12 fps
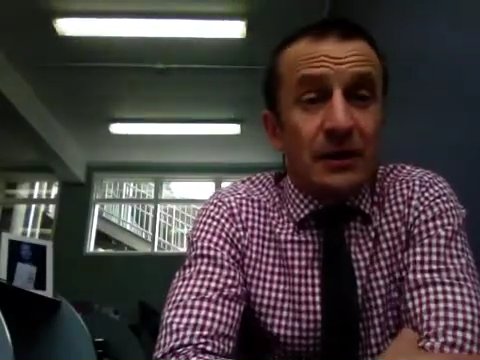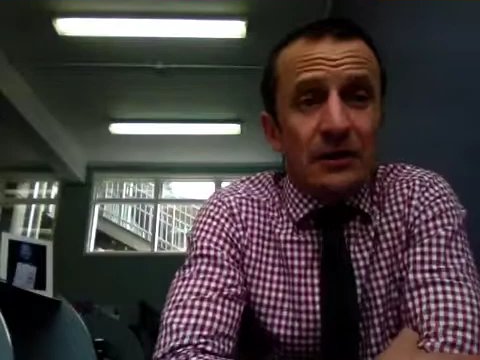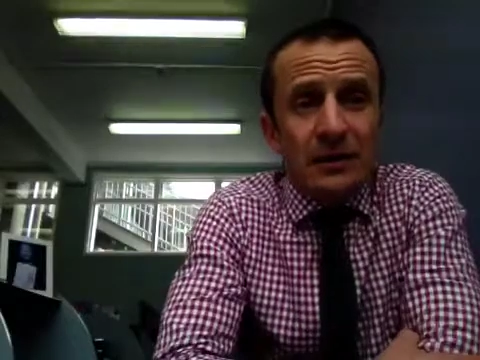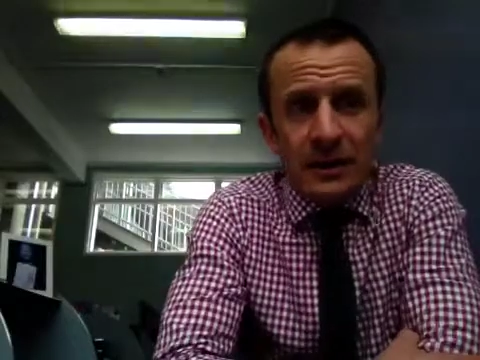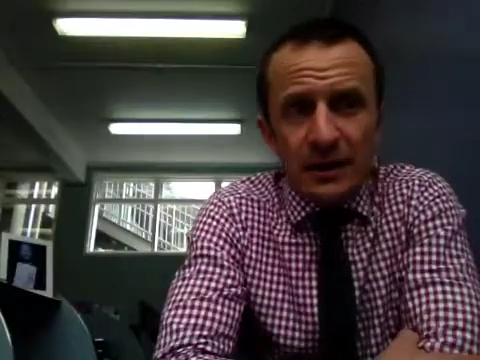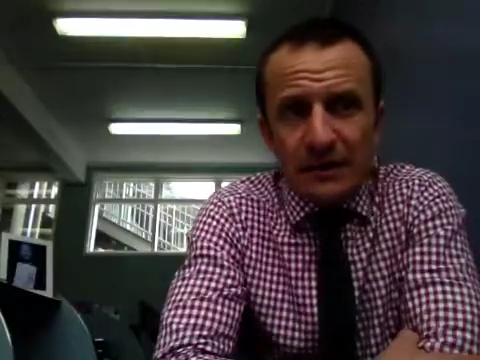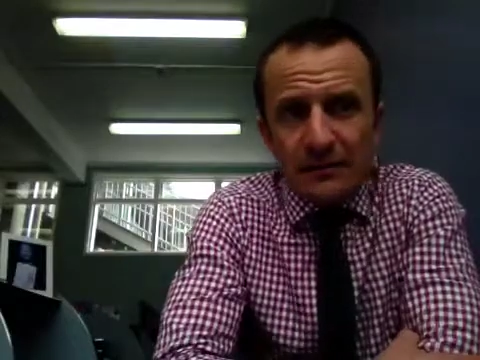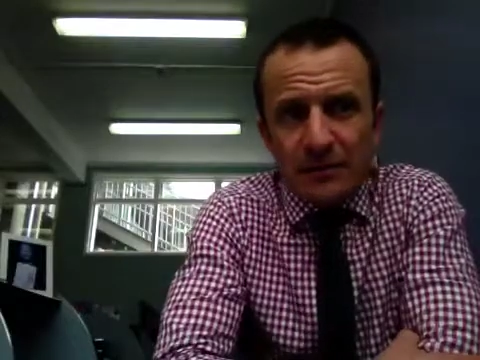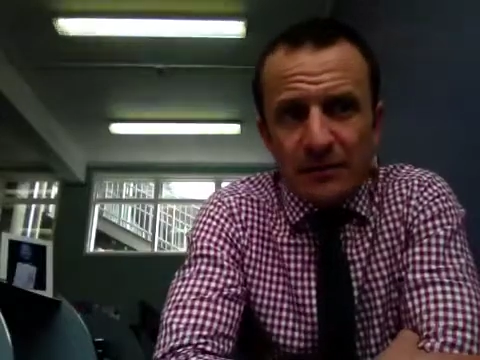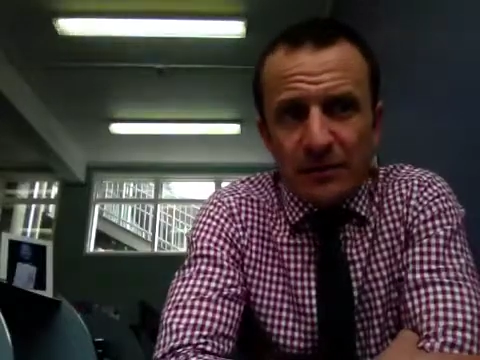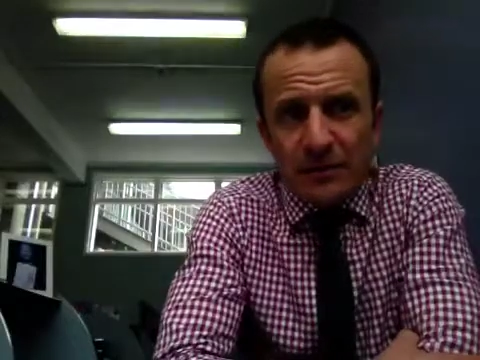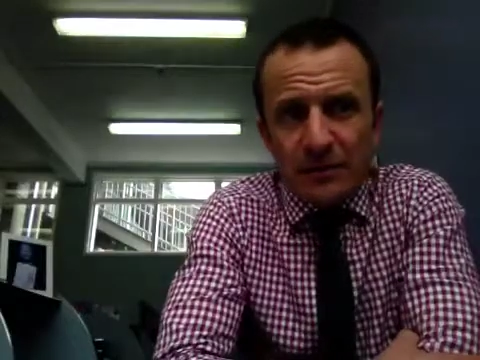the negatives
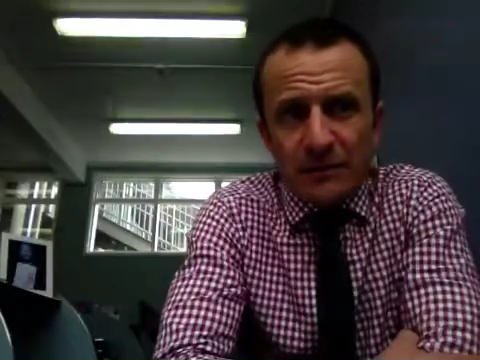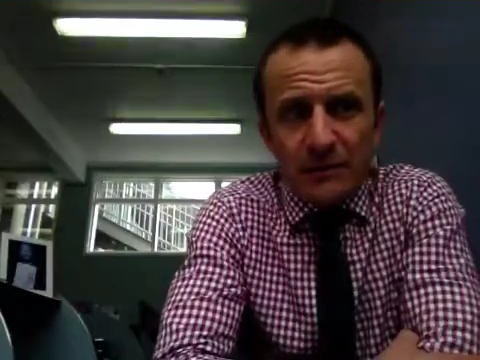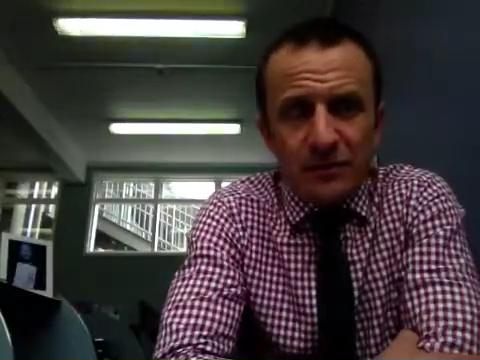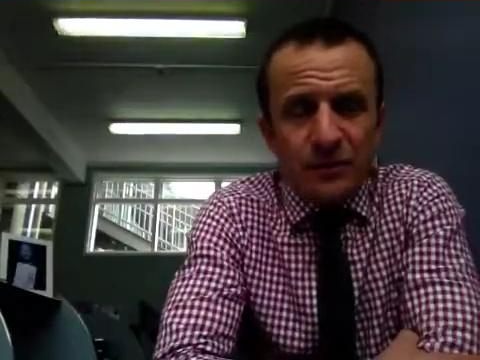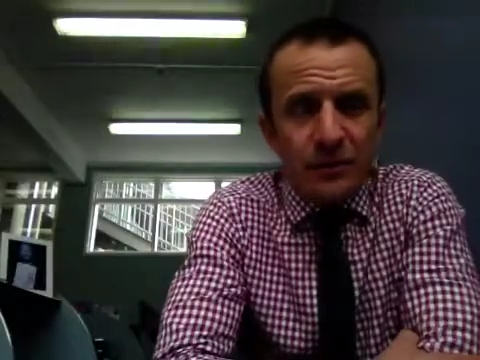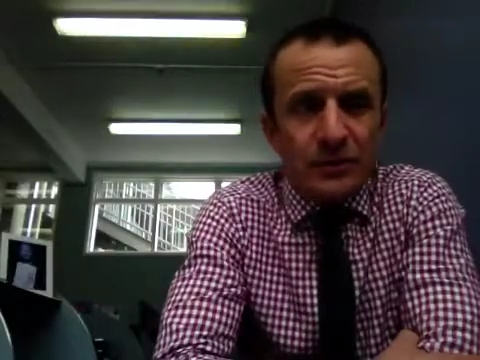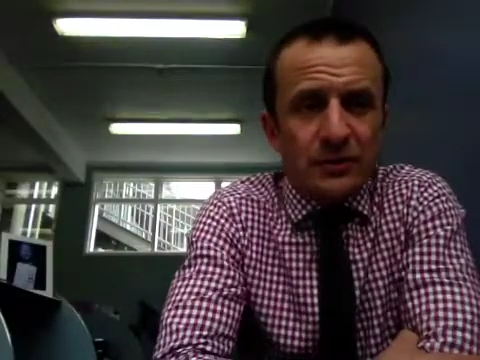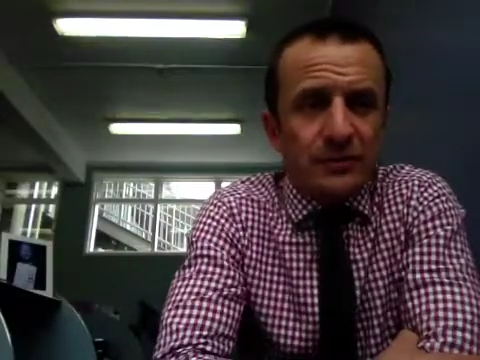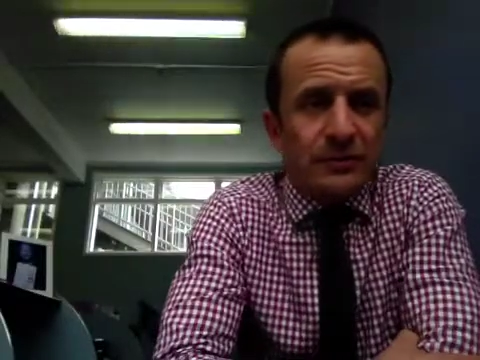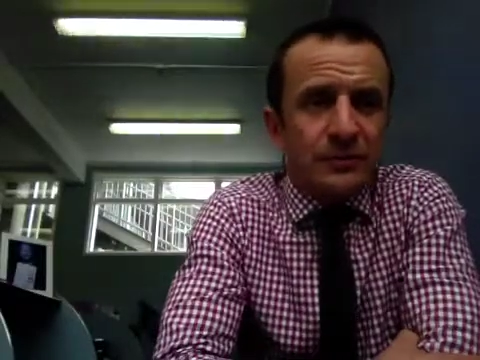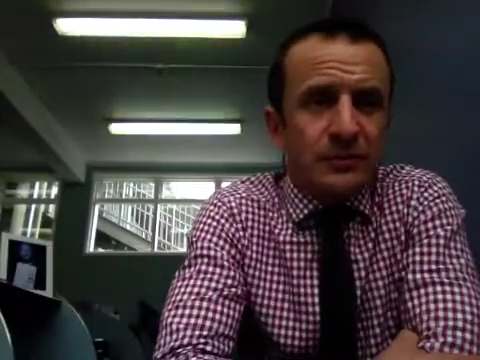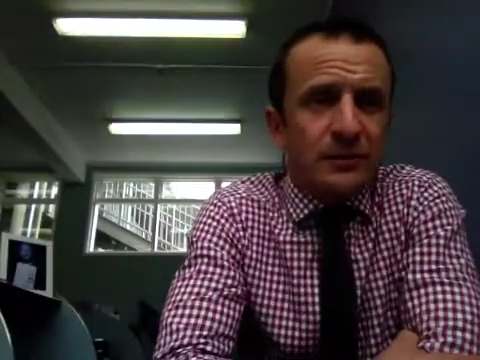of the biophysical
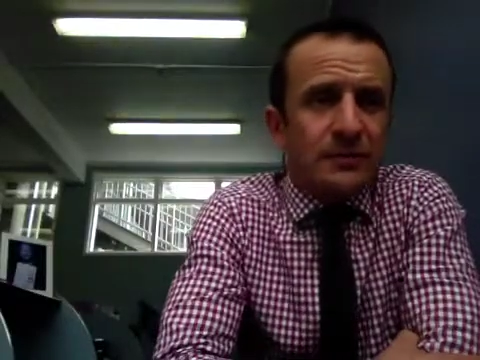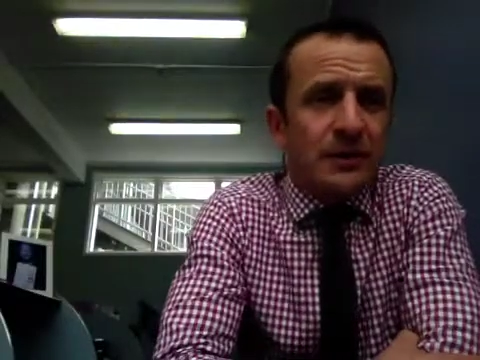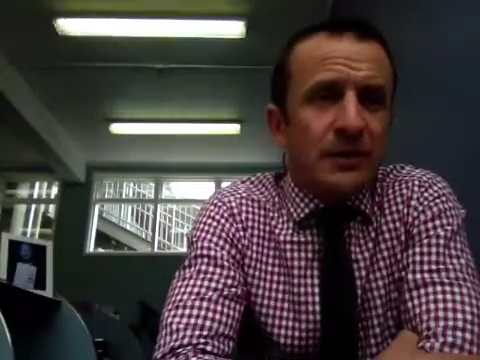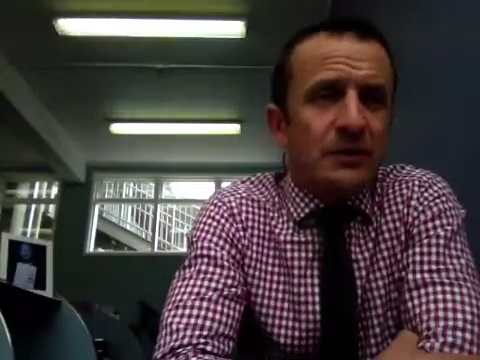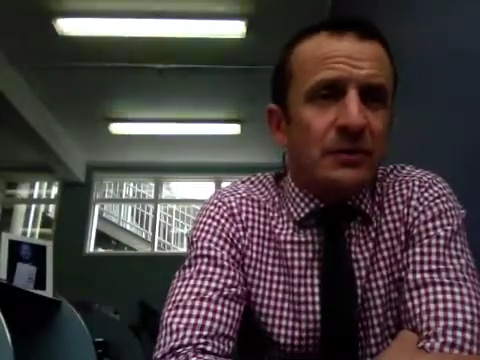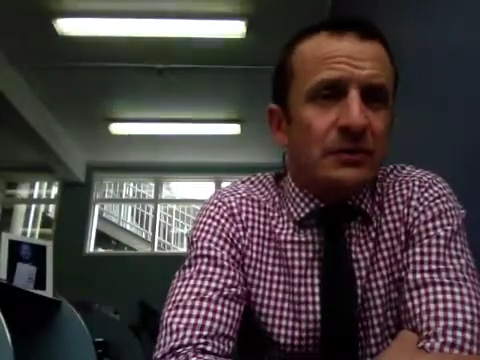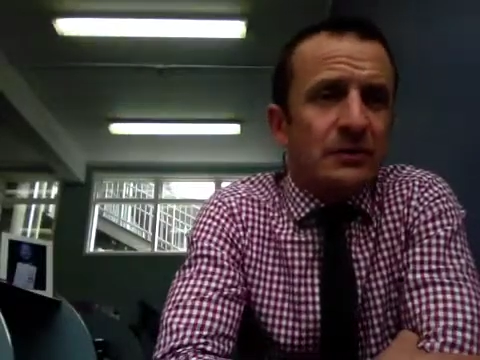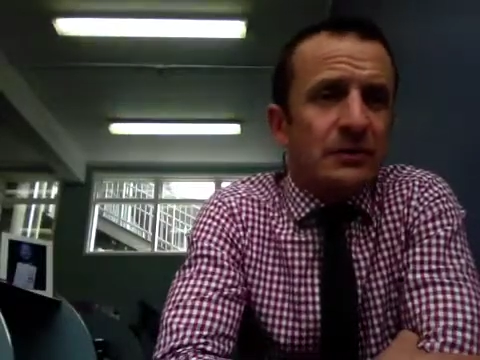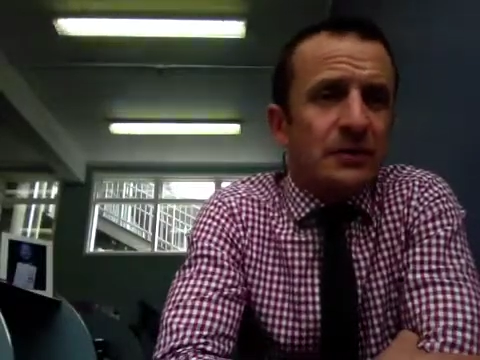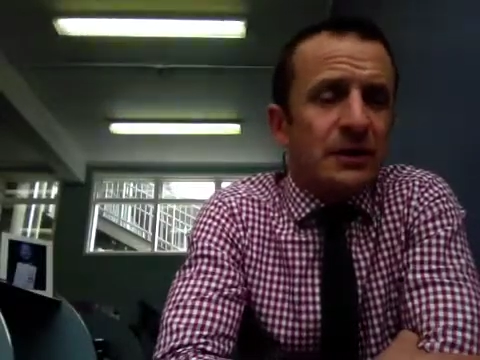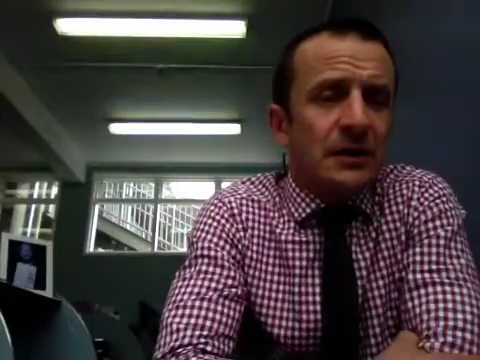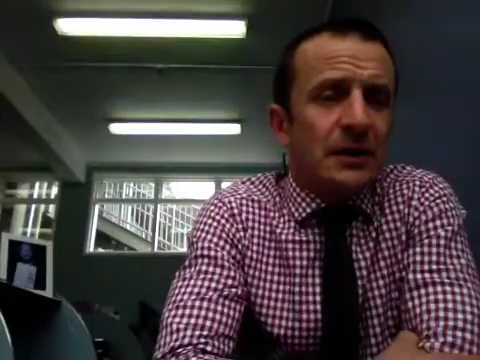principles being used,